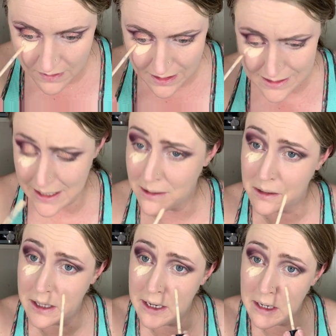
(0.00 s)
it's hella
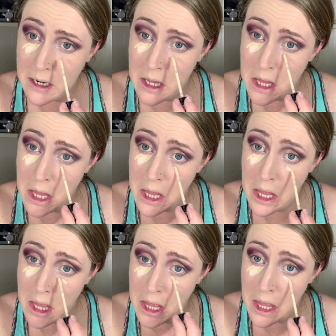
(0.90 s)
late
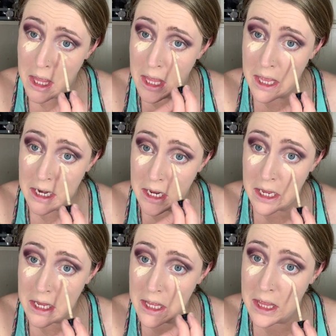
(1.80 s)
at
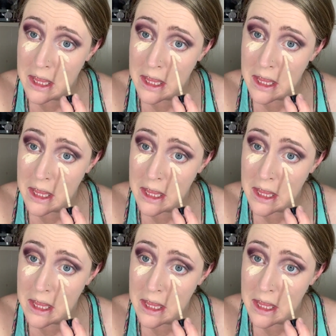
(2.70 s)
night.